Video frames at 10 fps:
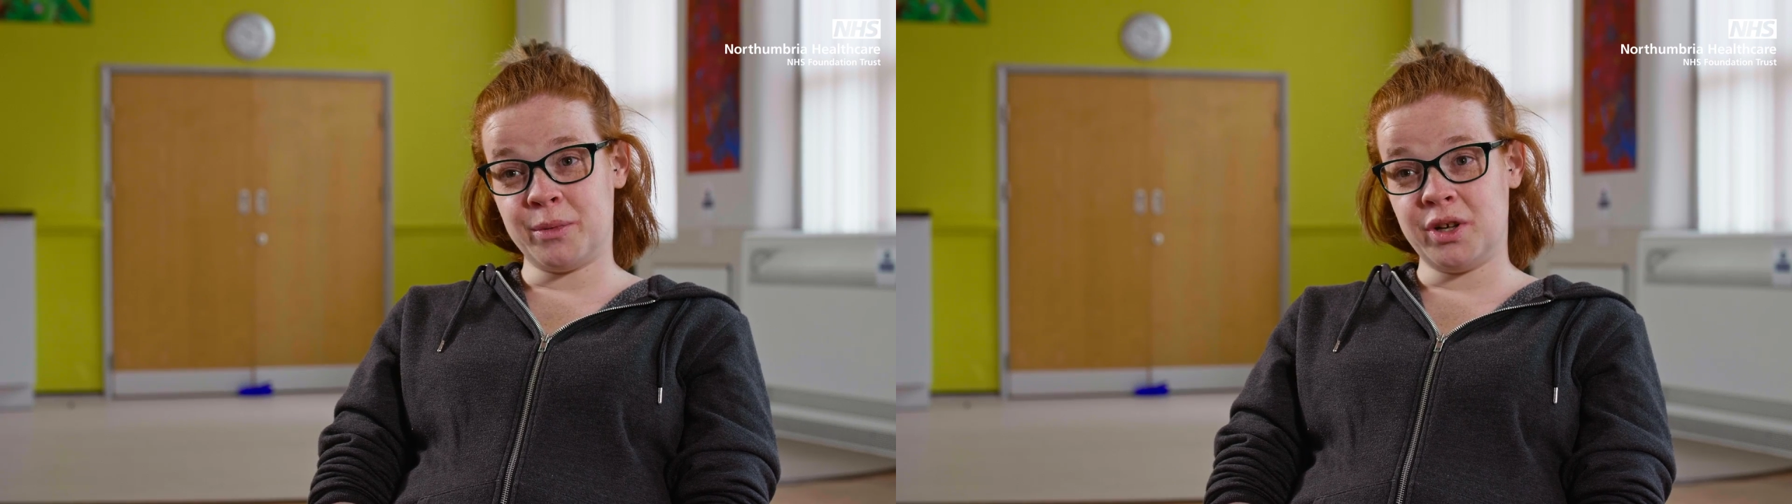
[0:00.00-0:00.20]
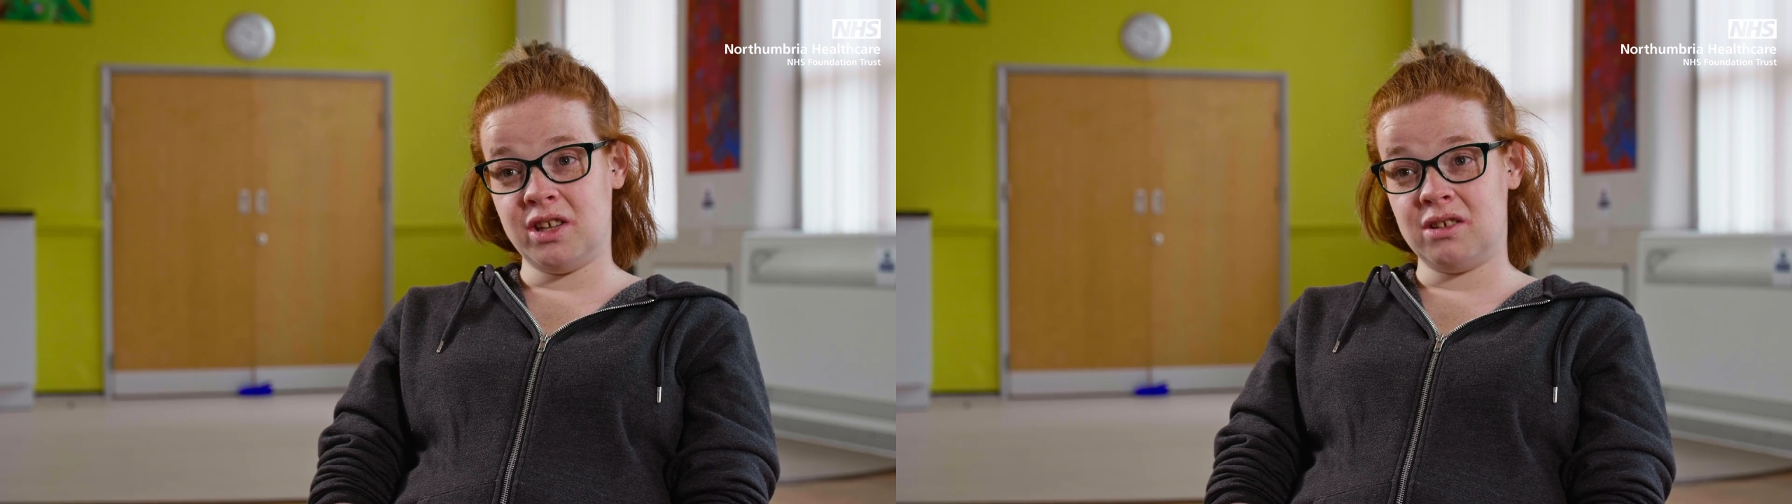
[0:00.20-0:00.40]

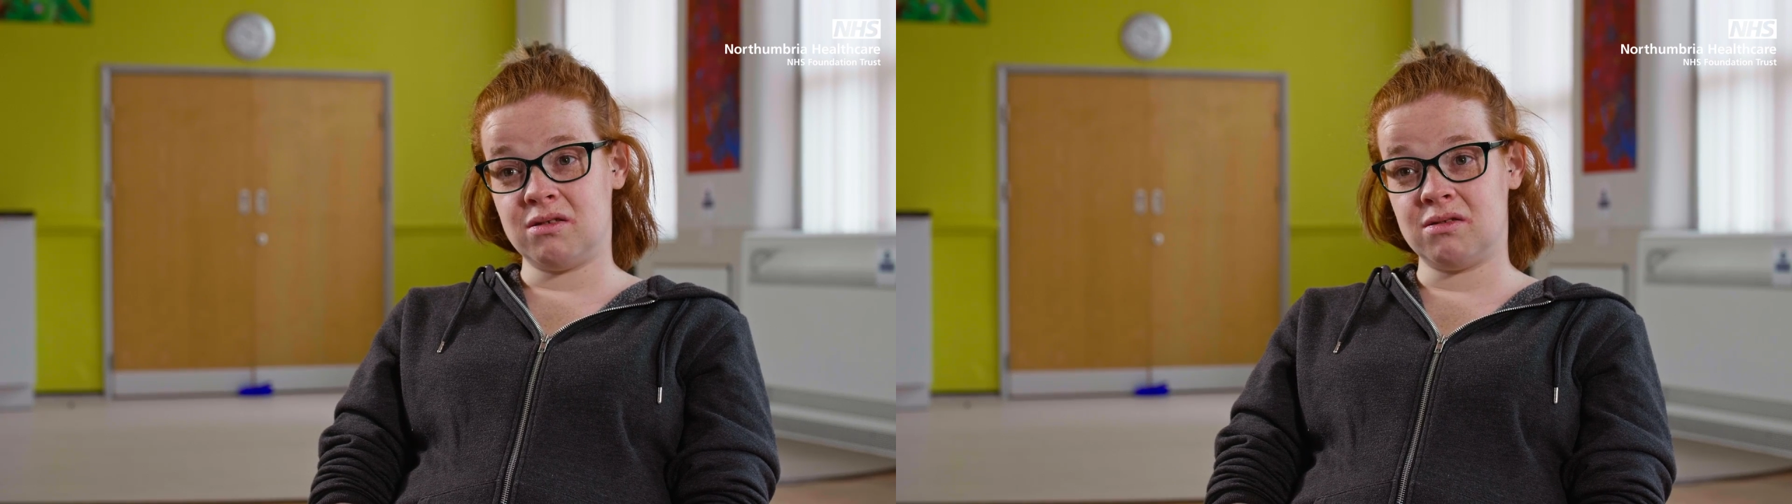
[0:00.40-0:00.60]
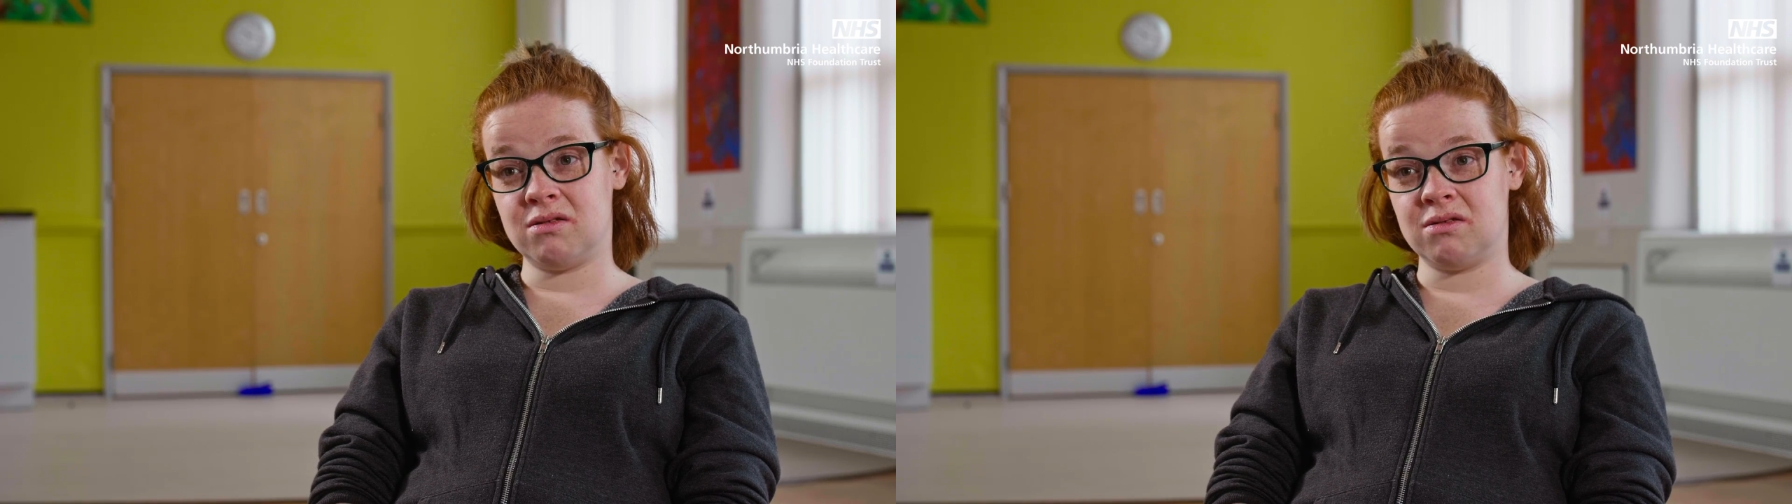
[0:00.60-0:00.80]
money
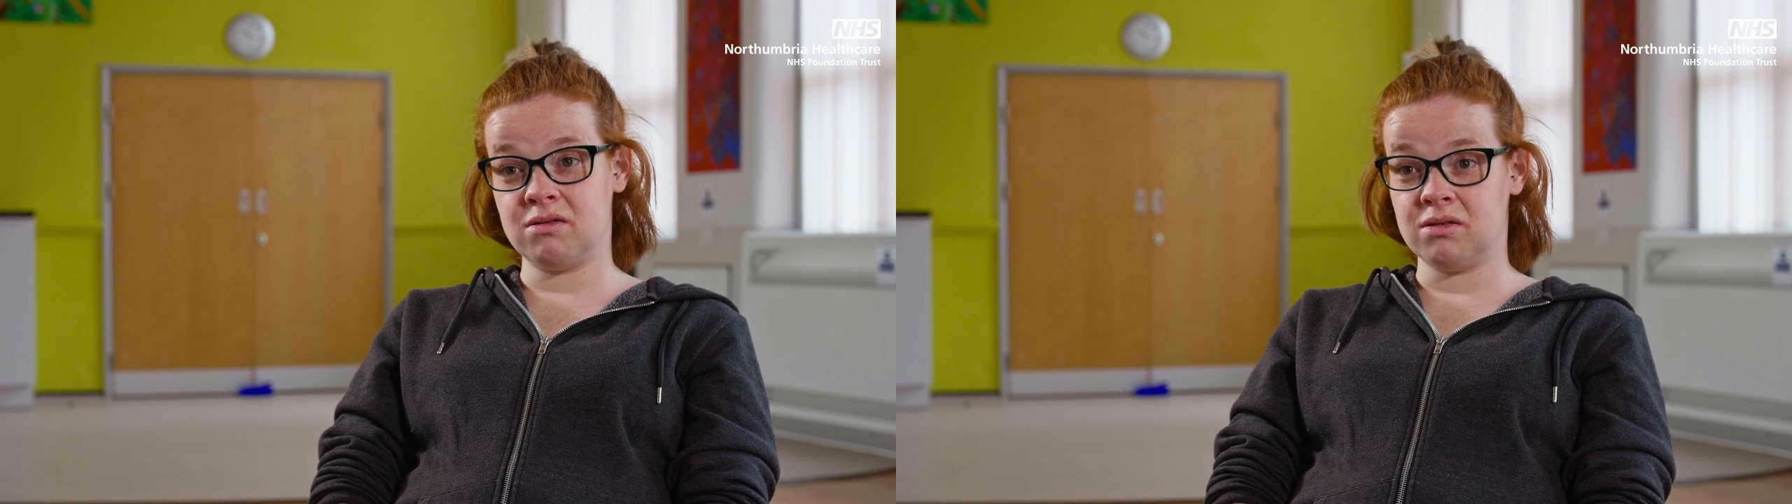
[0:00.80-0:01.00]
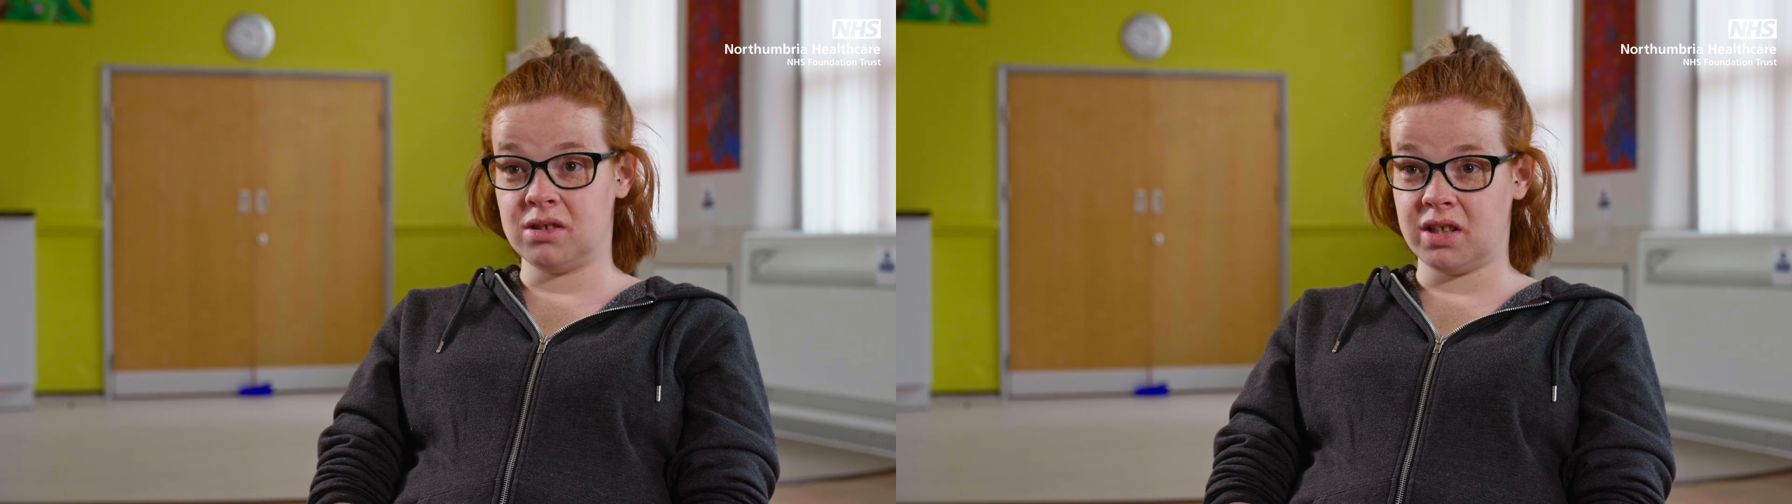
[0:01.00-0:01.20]

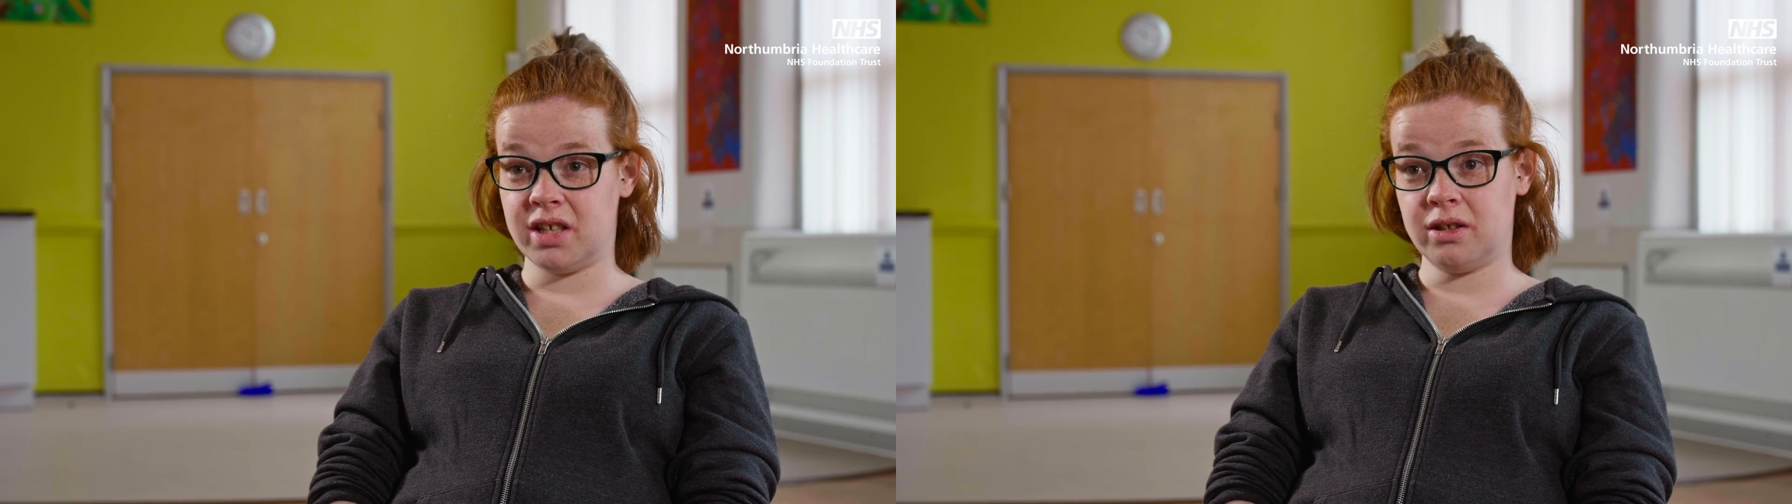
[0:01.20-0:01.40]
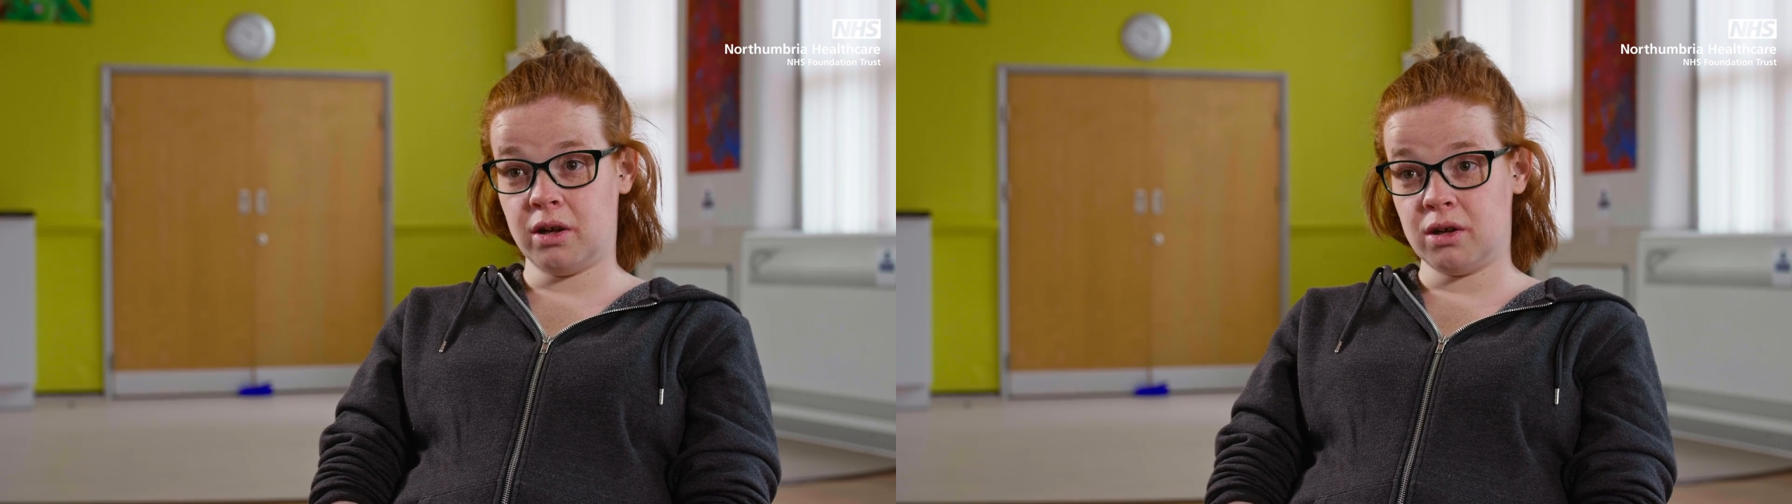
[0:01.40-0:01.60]

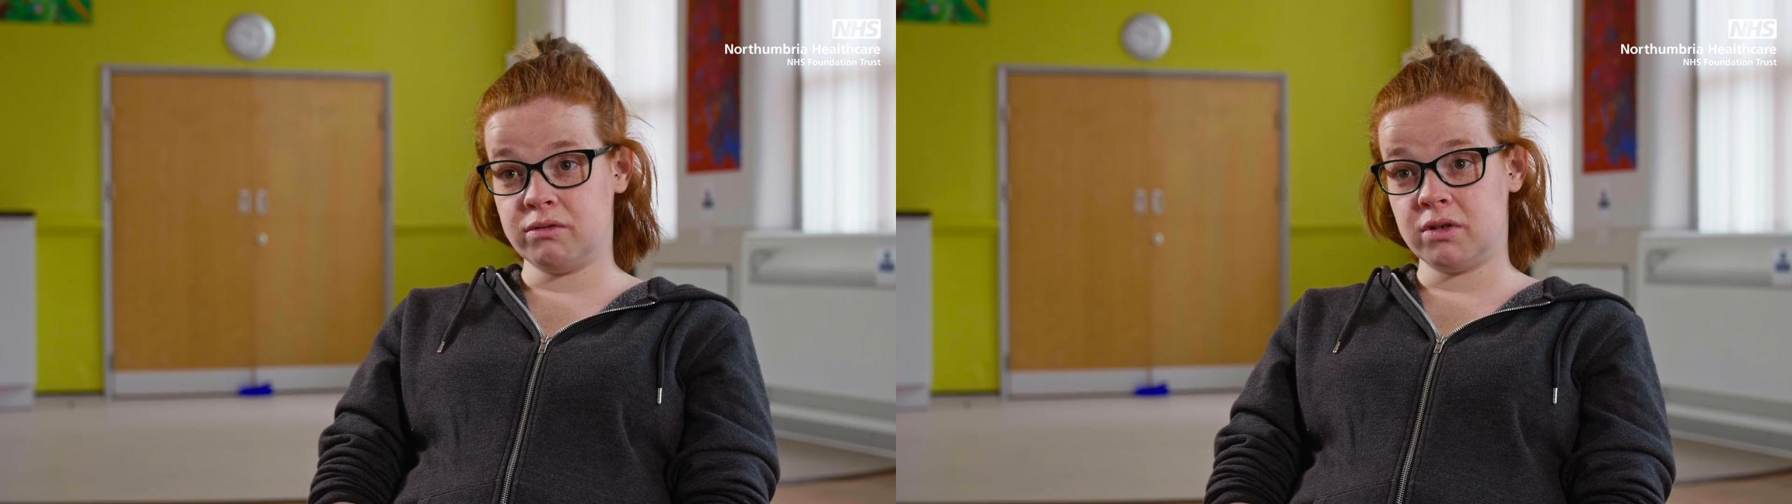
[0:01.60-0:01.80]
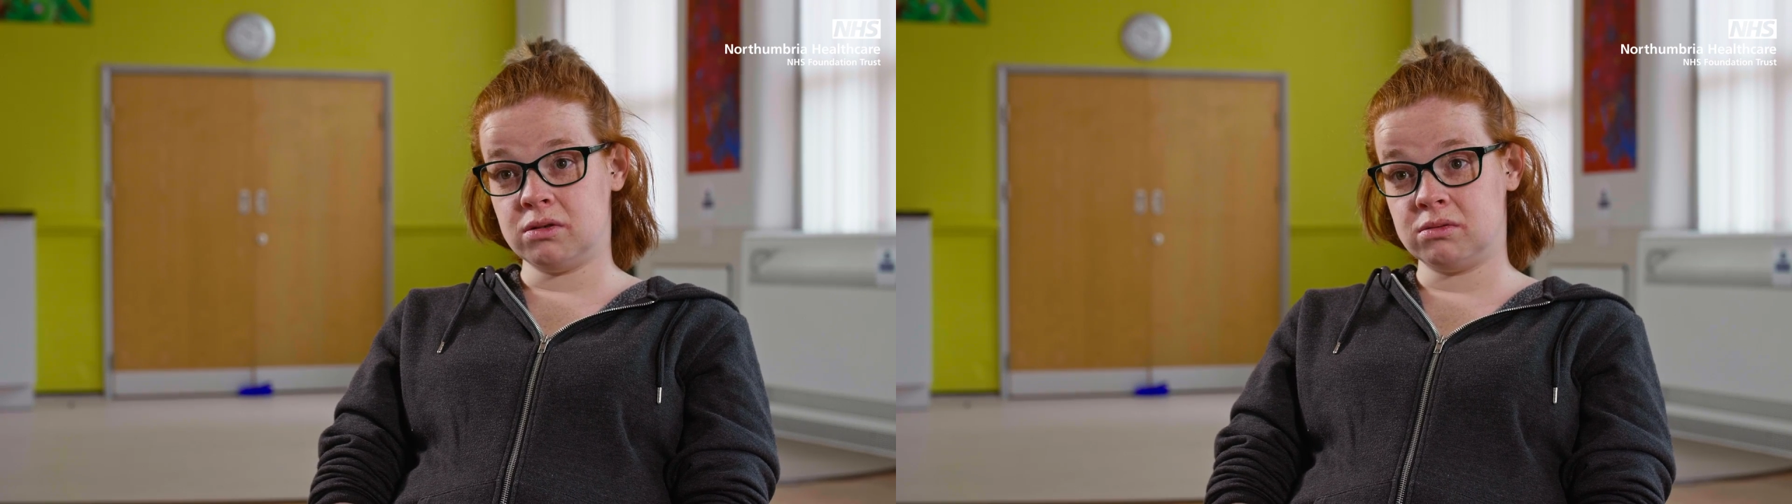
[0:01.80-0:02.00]
in the long
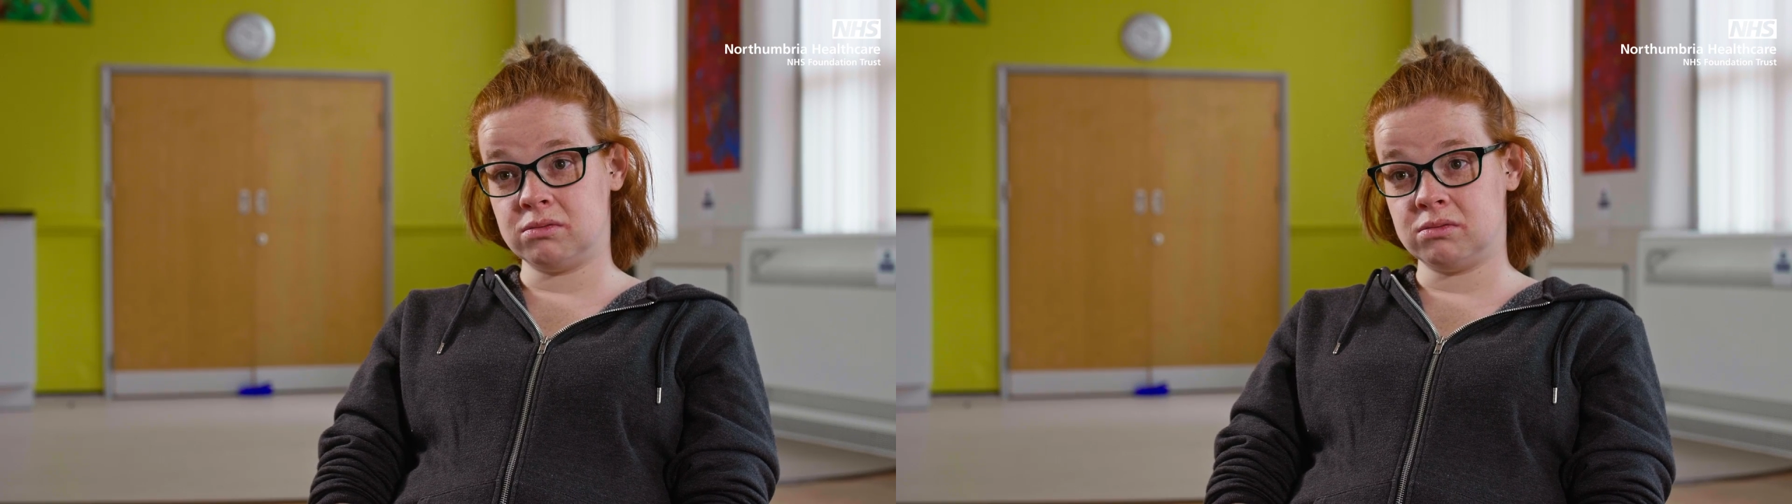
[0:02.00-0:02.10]
run.